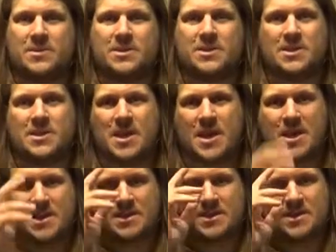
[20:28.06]
see you
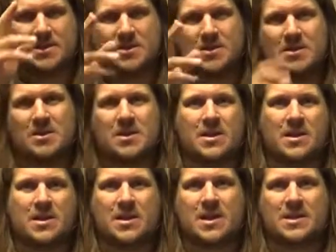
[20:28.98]
guys
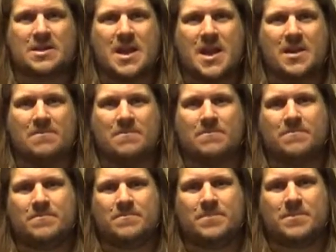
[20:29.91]
next time.
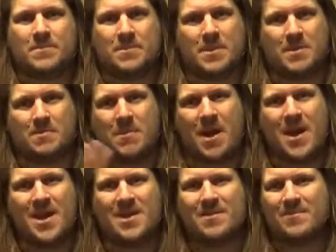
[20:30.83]
Bye.